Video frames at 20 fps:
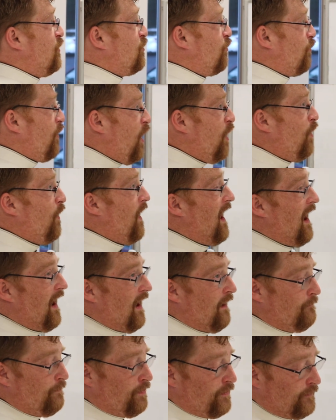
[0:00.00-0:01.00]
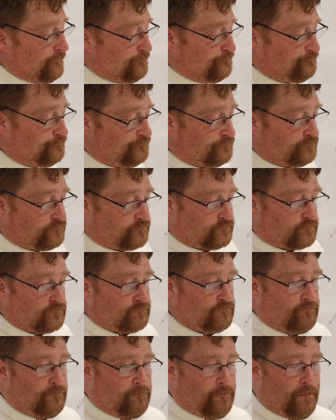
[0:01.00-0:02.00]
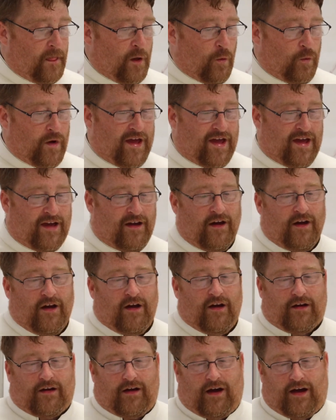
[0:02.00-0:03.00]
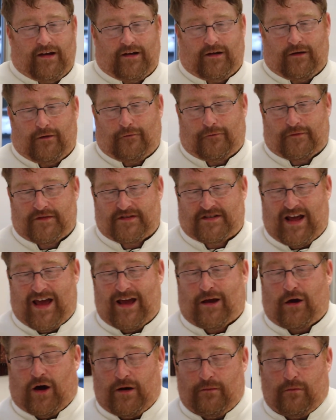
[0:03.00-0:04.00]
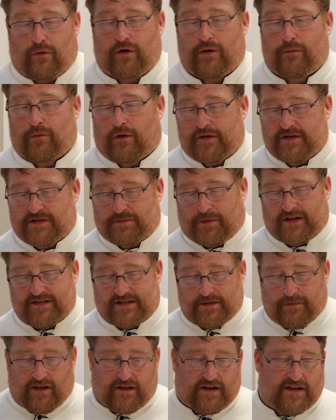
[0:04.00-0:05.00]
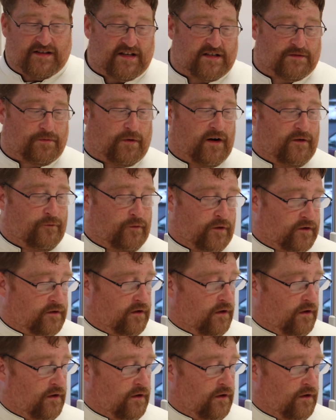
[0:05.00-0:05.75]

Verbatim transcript: grow up, we kind of take on more and more responsibilities. That's part of what